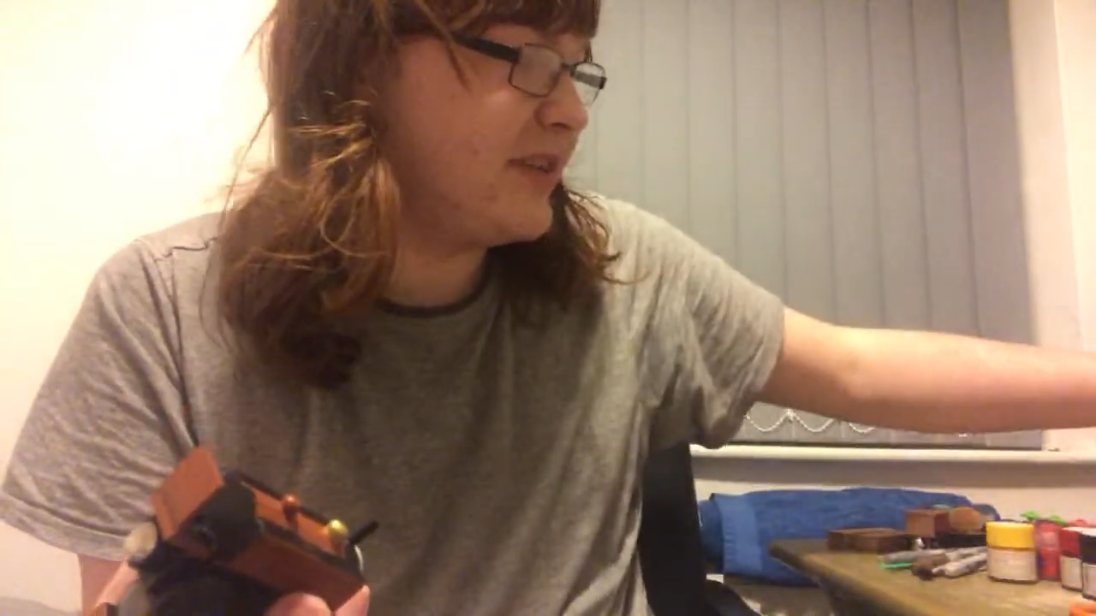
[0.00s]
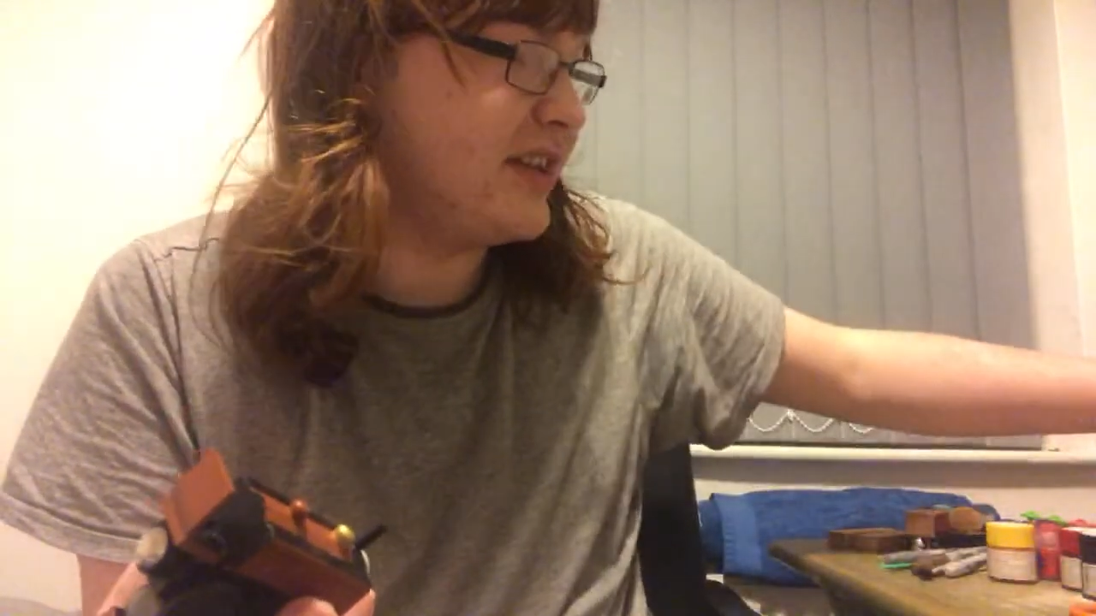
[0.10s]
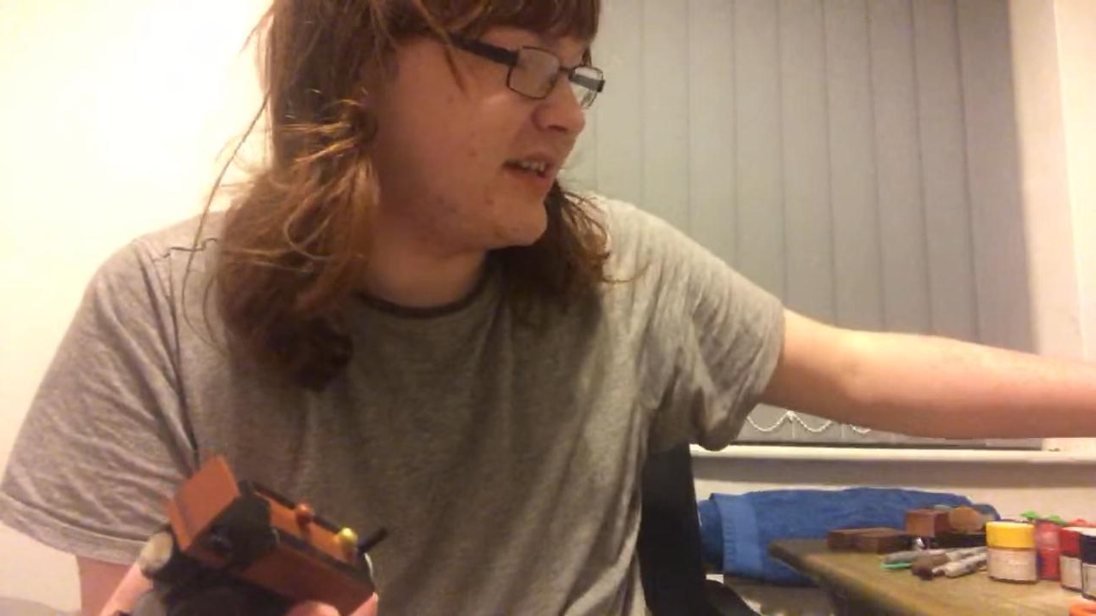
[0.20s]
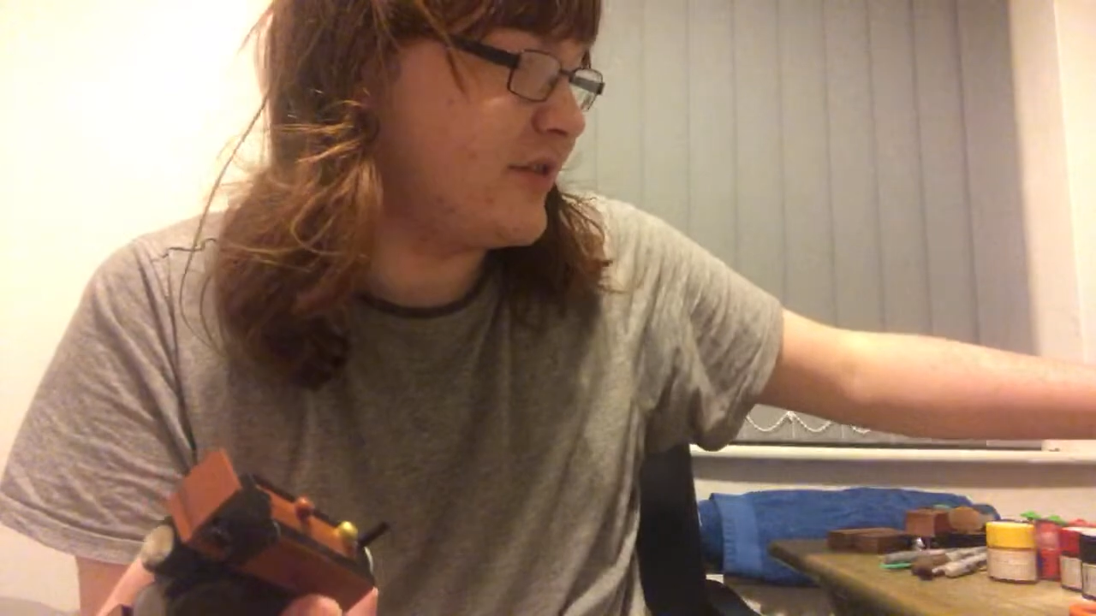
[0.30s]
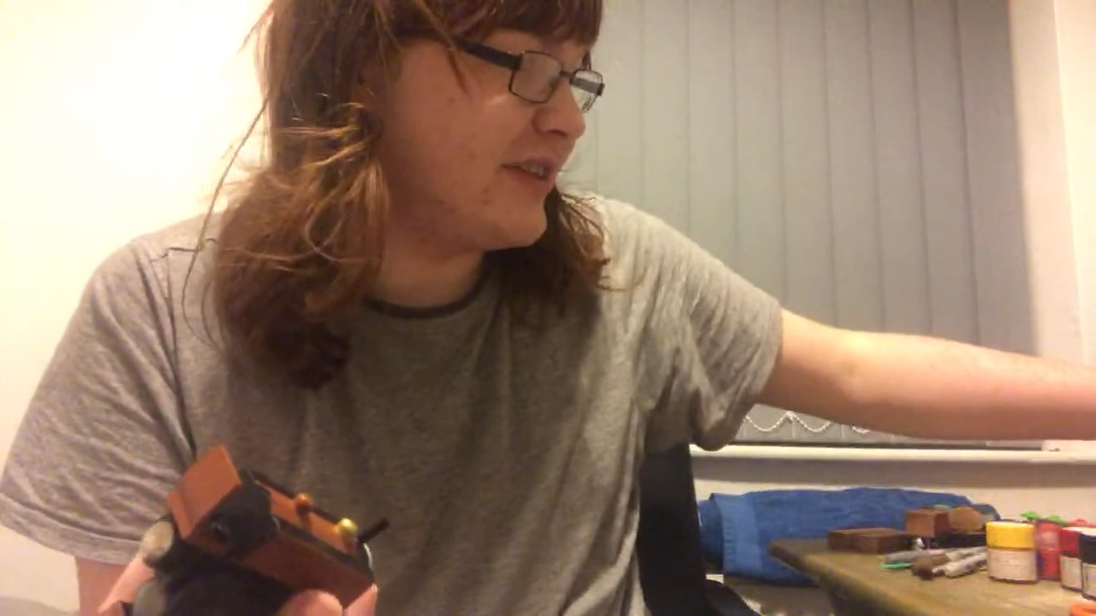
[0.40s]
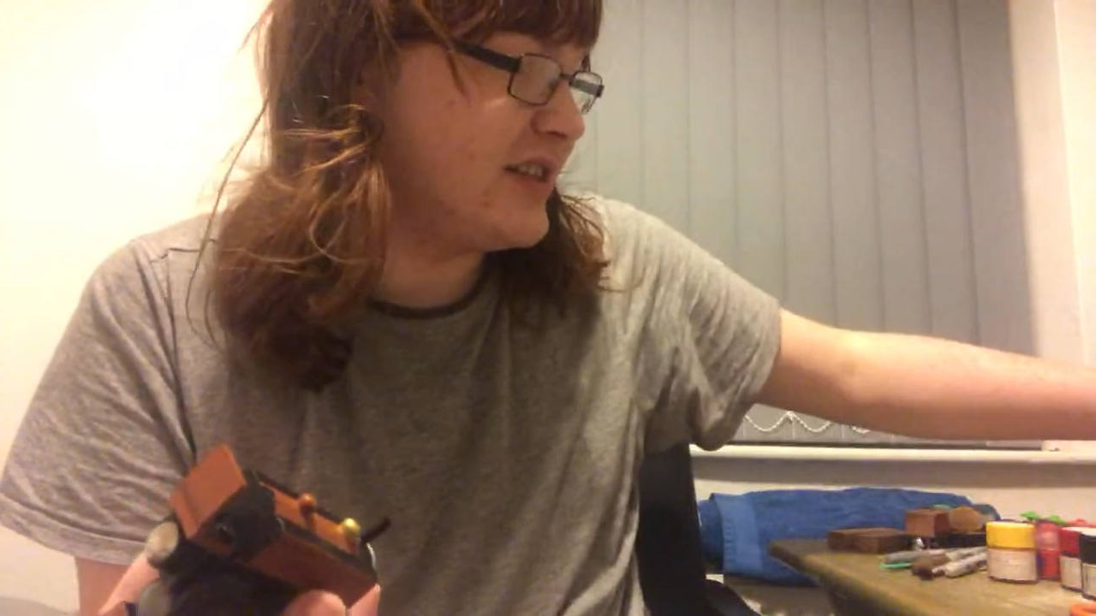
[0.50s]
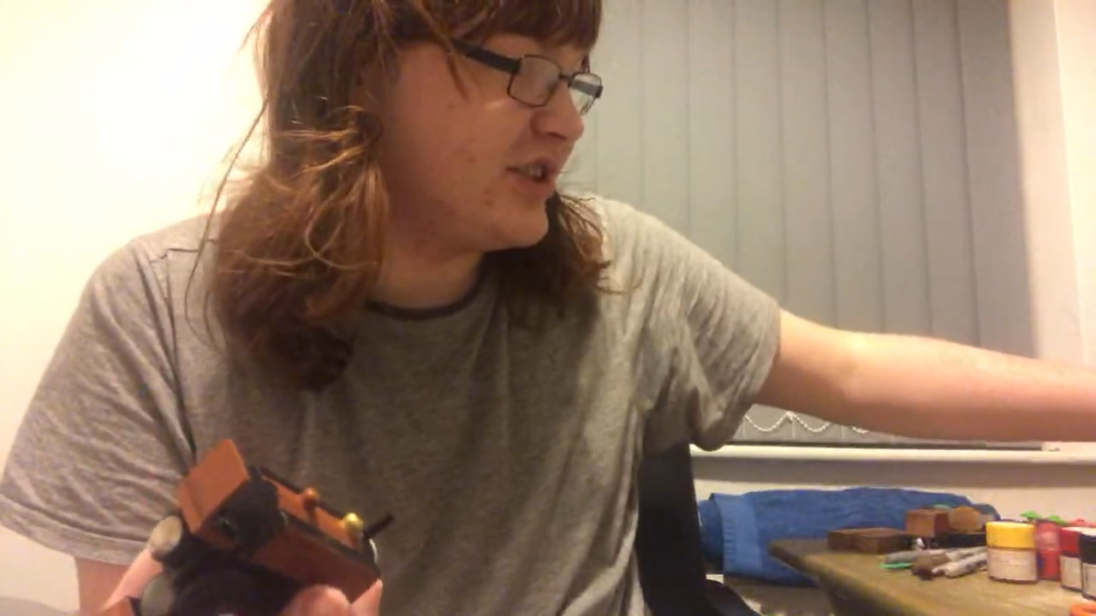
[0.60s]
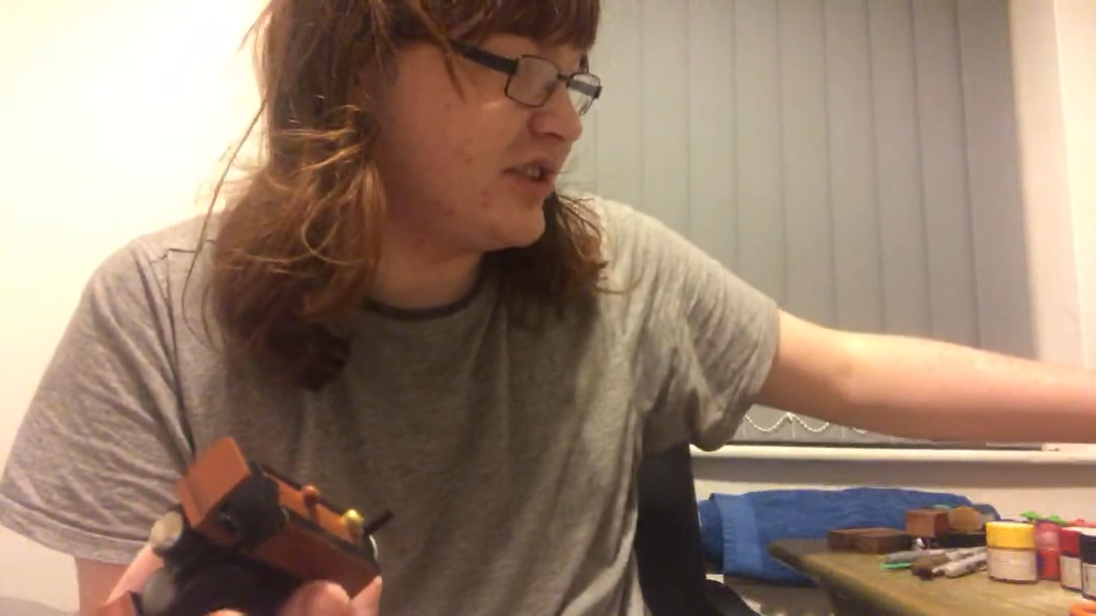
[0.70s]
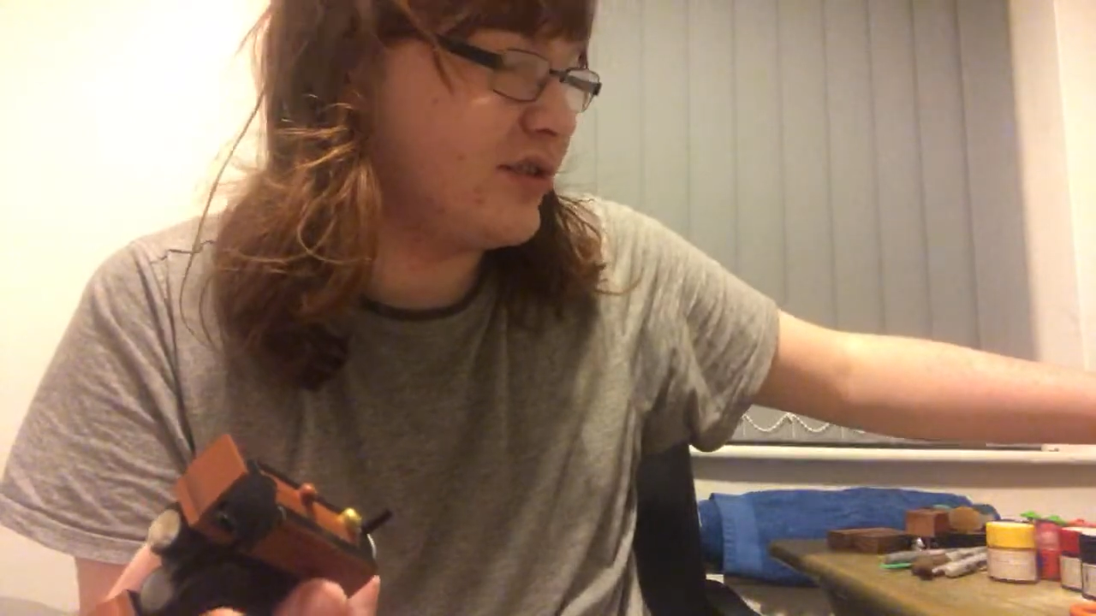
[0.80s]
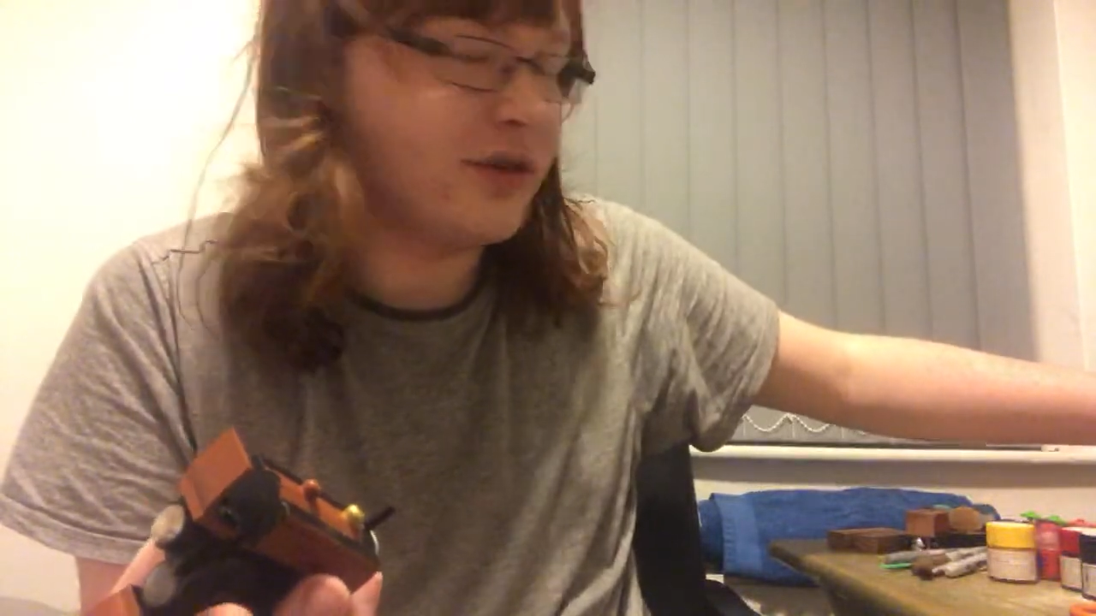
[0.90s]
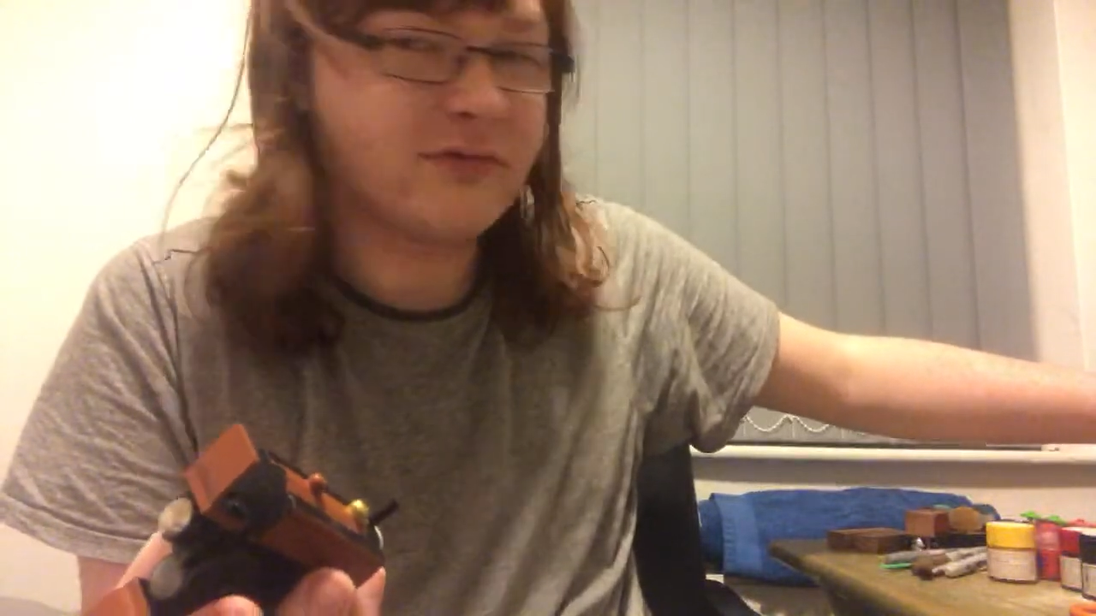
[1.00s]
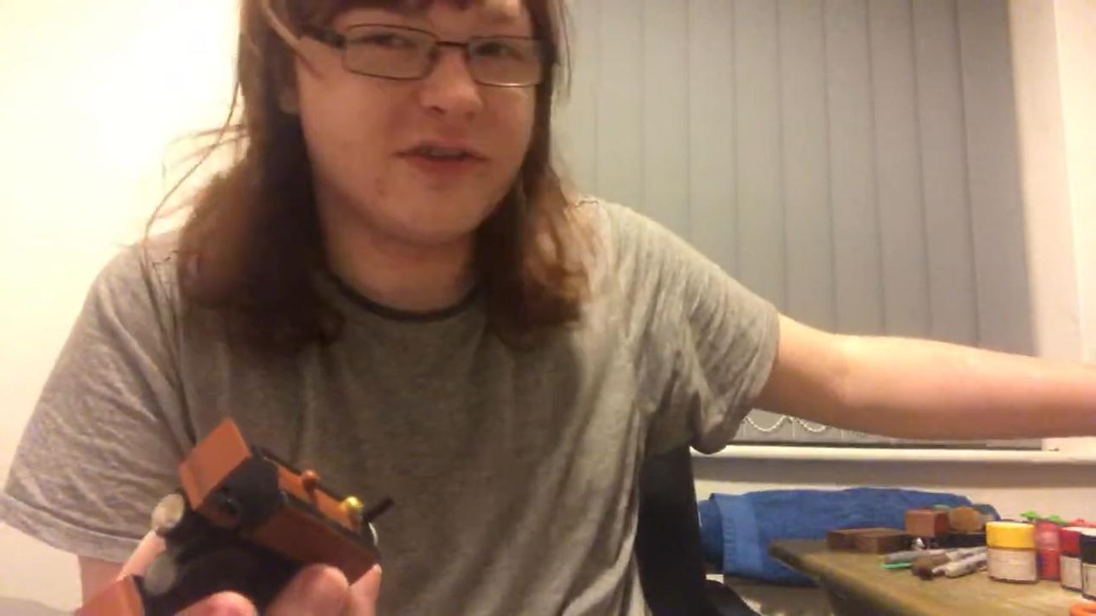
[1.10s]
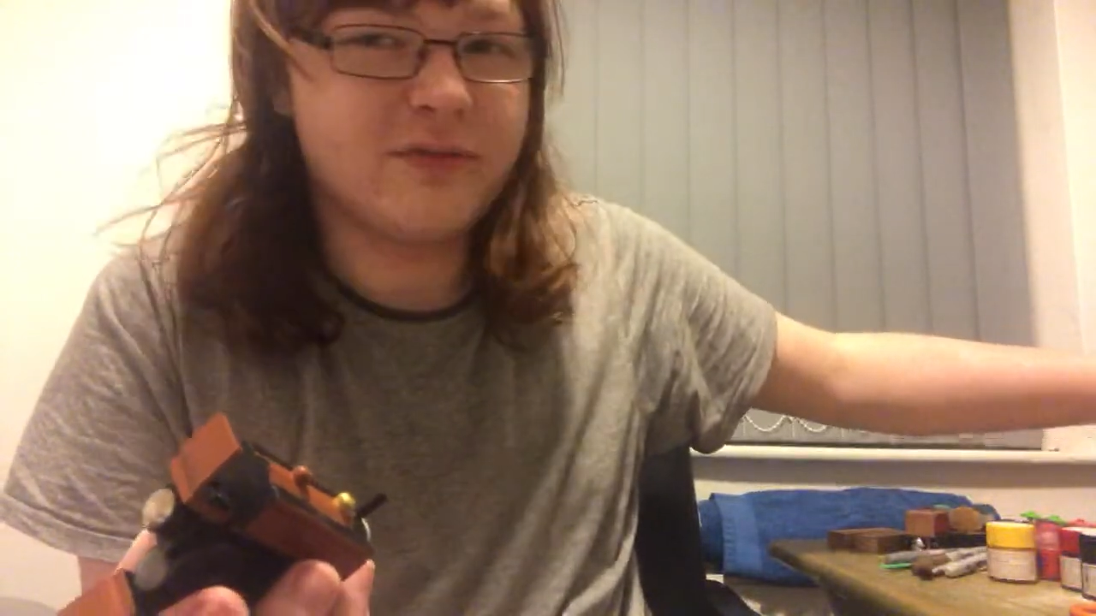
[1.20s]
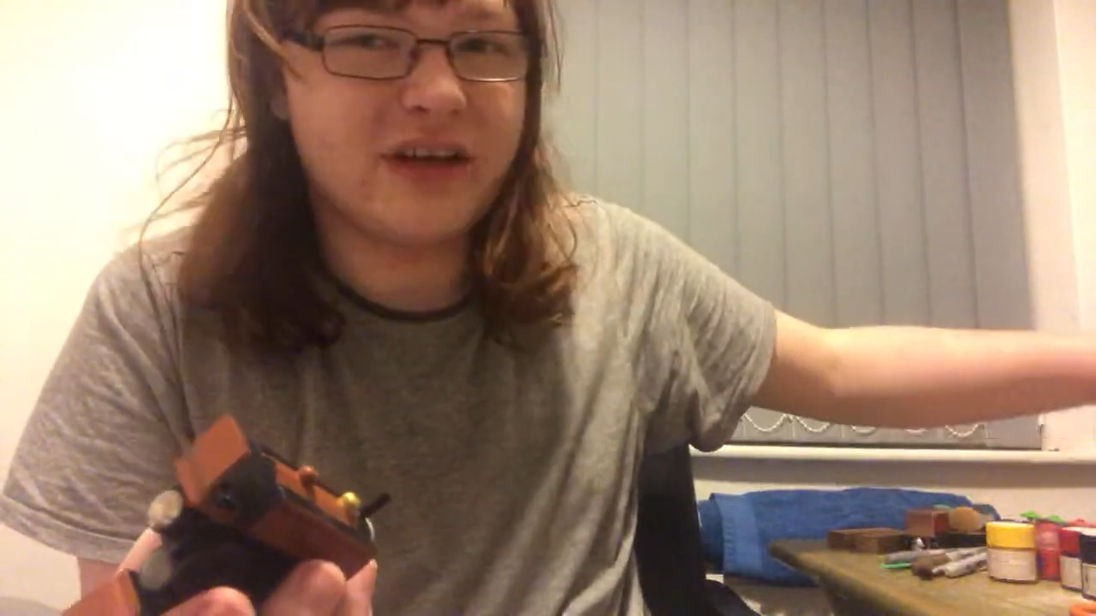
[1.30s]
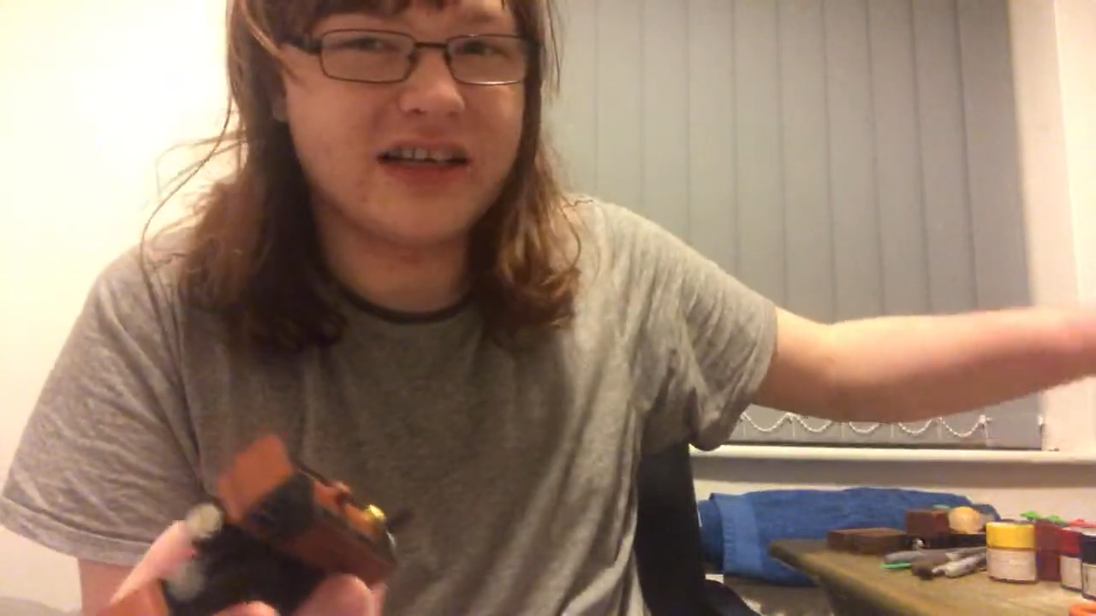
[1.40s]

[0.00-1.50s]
another engine along with my